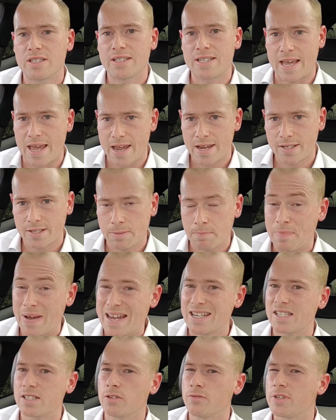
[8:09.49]
test
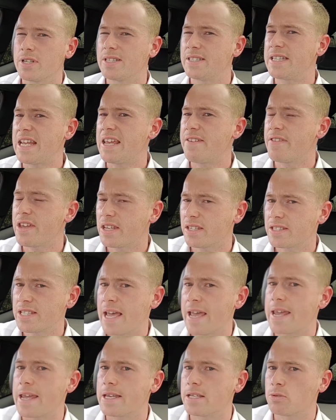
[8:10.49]
based on the
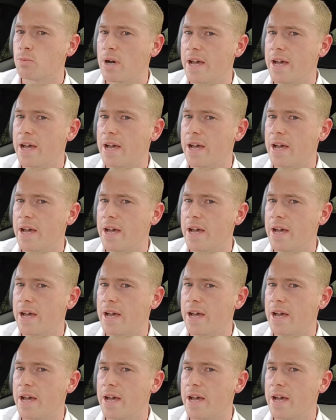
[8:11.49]
DVSA's